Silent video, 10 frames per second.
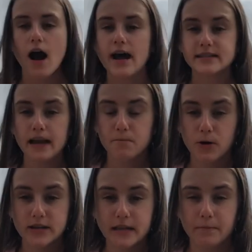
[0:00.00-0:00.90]
I take
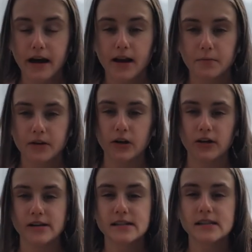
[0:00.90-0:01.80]
protein powder
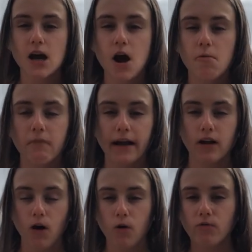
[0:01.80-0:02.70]
because my
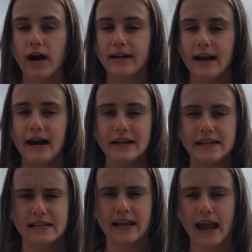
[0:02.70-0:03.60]
goal right now
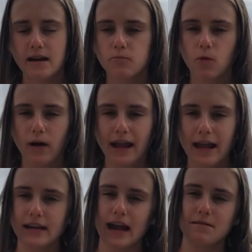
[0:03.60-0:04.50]
is to gain more
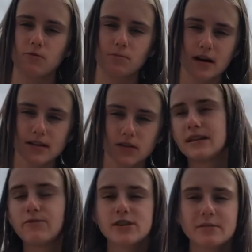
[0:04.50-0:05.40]
weight and gain more muscles.
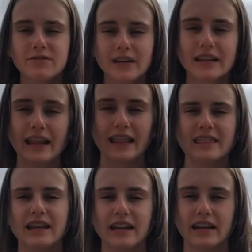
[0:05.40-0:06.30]
I've always been really
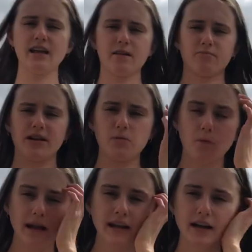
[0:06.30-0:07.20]
thin, like pretty
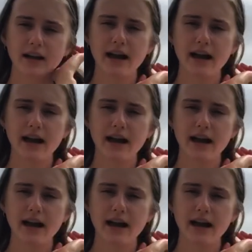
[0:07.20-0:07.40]
weak.